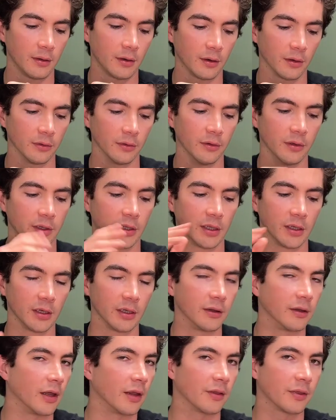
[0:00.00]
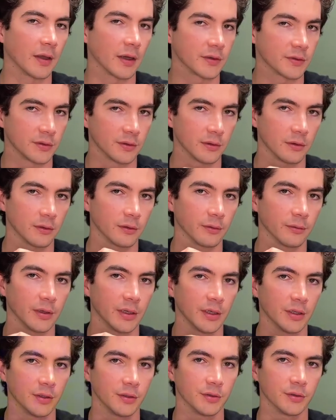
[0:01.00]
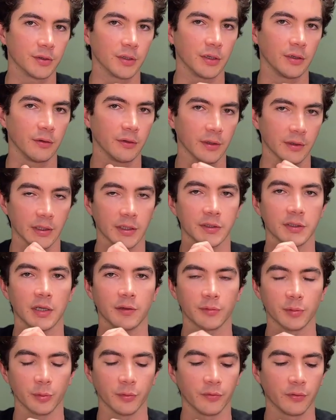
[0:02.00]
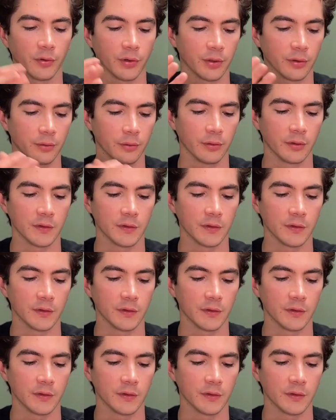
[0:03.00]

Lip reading: are looking in that $1,000 range and you think that's comfortable for you,